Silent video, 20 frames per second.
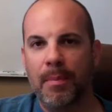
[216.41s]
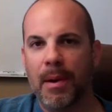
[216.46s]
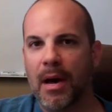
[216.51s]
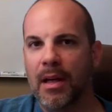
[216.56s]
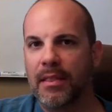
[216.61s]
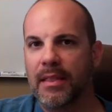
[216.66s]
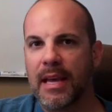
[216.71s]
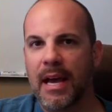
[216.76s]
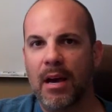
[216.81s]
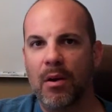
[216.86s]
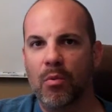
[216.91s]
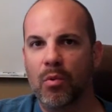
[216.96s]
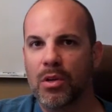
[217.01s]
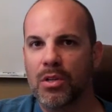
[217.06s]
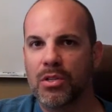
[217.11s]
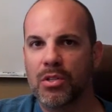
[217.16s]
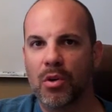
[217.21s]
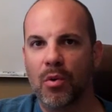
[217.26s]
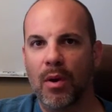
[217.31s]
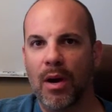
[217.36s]
about that
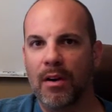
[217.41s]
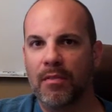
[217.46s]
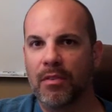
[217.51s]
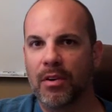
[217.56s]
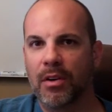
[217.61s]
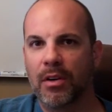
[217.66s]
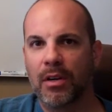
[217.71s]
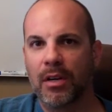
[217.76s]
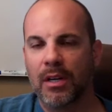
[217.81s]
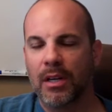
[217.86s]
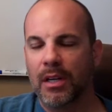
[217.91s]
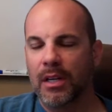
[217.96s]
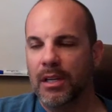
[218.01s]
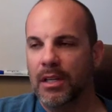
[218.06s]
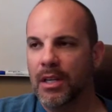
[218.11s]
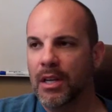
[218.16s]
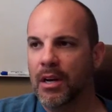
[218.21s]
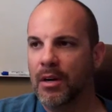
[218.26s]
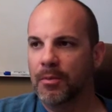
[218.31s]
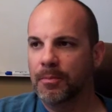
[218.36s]
whatsoever.
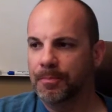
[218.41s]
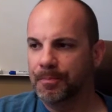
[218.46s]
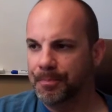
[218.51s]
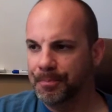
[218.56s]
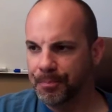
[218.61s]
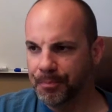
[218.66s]
You know,